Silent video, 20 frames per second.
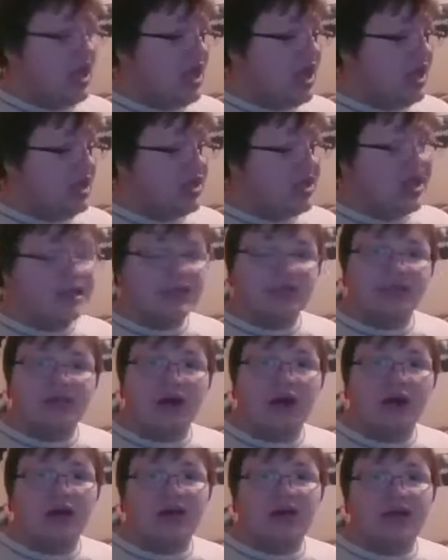and that
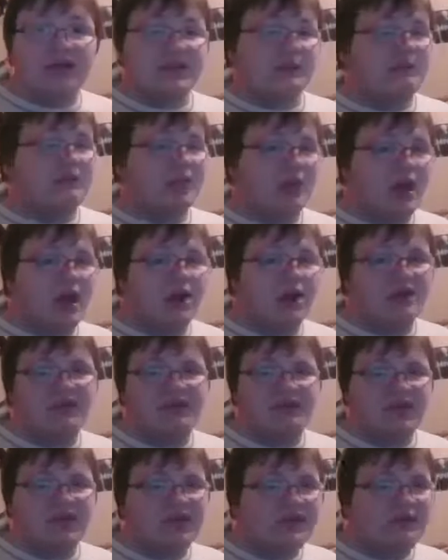song doesn't belong
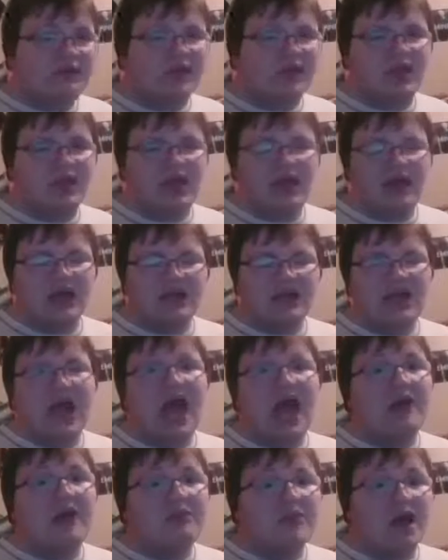to me because
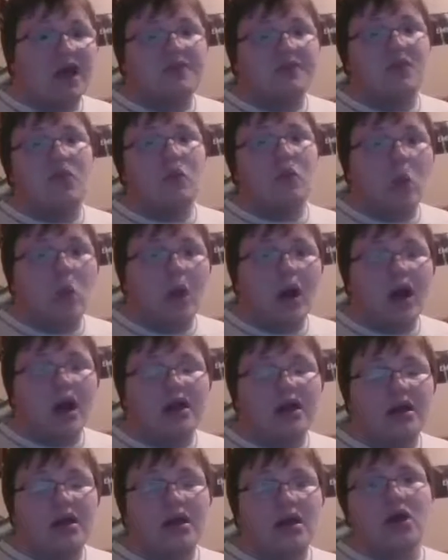I'm not the
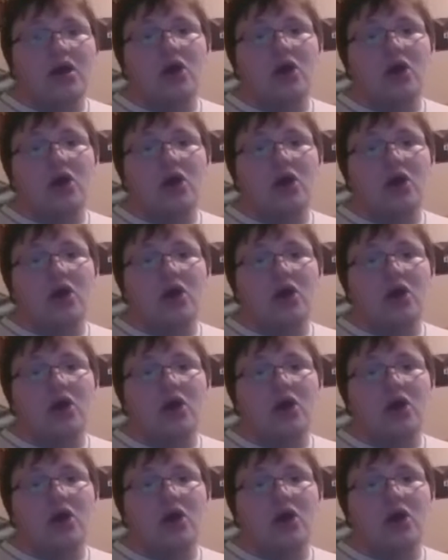one